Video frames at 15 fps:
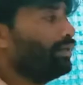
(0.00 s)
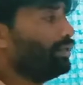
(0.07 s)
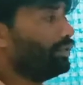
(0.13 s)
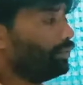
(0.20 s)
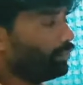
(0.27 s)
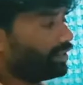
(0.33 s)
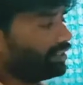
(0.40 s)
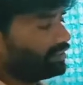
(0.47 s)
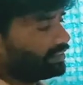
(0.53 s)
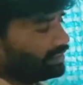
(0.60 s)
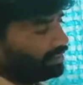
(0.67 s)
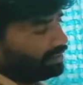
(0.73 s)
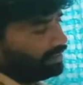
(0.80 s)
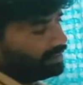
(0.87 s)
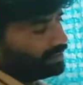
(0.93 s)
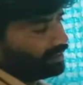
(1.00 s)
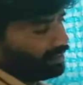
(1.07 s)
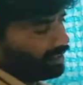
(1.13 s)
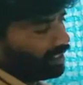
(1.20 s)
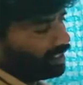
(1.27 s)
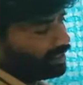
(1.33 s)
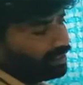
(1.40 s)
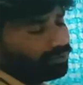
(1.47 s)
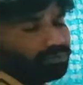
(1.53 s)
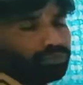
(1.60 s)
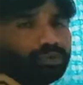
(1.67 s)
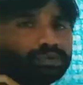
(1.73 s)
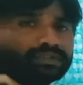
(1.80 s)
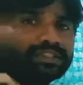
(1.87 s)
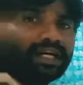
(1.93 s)
You can see this attracting
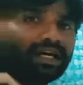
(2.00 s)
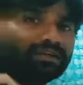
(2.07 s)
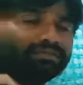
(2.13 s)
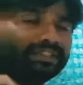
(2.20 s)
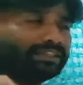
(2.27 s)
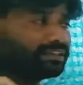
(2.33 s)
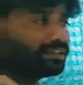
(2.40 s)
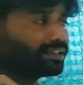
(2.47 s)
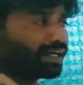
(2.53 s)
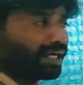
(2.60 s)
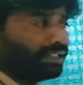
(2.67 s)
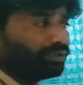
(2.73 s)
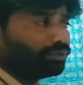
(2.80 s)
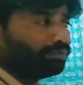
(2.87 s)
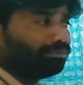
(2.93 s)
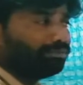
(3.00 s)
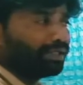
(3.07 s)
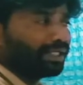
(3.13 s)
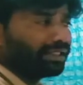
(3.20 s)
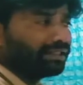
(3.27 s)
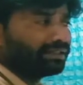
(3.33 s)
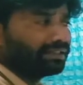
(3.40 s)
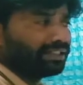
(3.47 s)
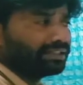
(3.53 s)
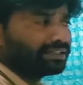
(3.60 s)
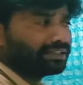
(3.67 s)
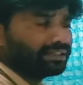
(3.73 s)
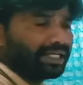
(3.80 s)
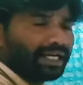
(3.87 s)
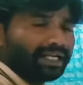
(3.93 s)
force always try to bring
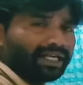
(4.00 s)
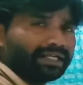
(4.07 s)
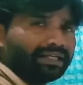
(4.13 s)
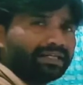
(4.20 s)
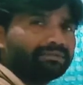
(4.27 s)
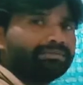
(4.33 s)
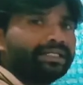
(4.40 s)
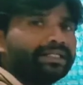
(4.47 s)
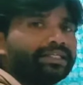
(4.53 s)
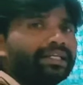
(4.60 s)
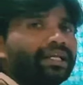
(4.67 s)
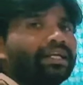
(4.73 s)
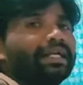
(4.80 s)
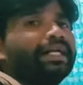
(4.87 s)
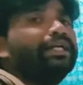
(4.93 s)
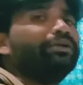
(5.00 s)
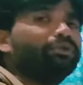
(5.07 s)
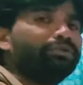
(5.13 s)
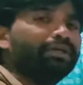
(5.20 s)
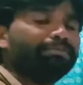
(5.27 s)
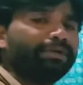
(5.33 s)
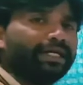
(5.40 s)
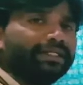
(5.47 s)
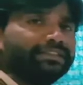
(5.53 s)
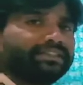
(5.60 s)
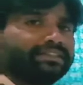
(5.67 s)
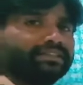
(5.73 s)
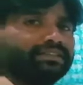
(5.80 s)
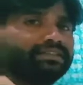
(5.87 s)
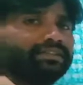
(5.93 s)
this dielectric material into the
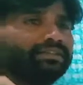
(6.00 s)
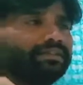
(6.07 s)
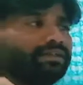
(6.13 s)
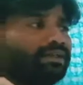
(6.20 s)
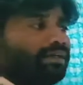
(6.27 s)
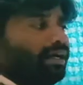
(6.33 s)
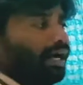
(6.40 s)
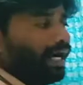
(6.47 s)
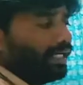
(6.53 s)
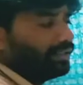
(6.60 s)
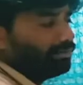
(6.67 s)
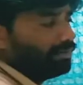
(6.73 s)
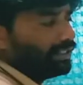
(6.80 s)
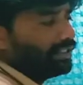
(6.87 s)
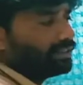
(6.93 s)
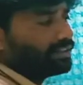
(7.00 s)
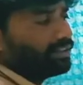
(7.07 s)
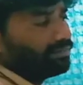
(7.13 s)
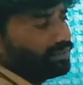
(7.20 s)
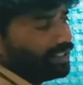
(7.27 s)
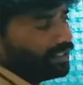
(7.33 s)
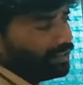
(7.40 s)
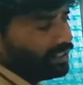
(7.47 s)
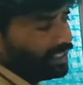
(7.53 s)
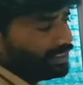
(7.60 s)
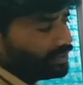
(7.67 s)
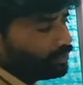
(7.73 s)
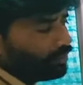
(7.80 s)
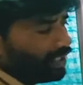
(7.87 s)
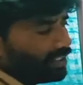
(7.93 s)
plates, and because of that
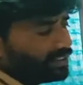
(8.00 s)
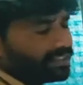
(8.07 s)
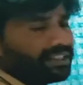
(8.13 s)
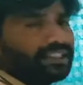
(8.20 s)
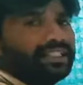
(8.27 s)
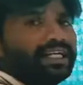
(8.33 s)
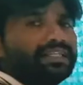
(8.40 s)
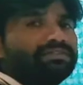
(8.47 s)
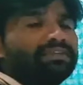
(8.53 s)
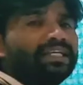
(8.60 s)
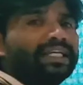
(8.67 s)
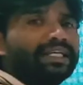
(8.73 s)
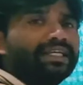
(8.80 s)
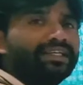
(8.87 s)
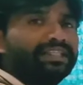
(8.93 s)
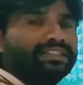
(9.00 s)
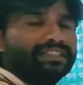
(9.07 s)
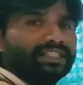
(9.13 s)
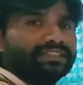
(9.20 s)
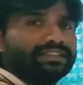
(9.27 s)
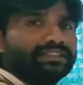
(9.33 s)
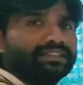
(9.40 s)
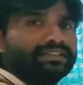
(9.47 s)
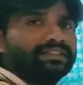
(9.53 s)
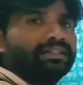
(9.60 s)
its velocity gradually increases.